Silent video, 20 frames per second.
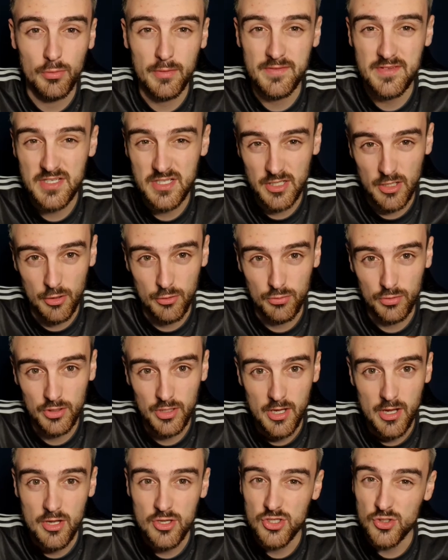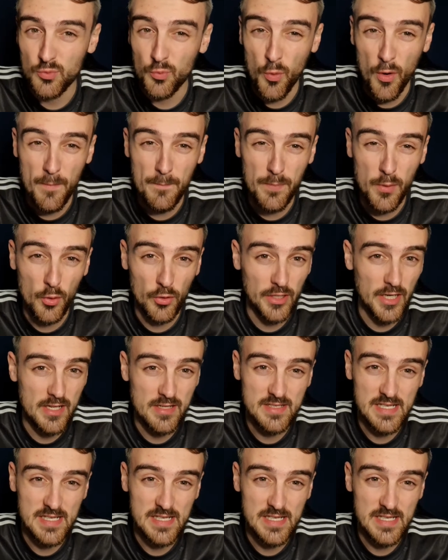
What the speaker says: with Stoke. So 1 point in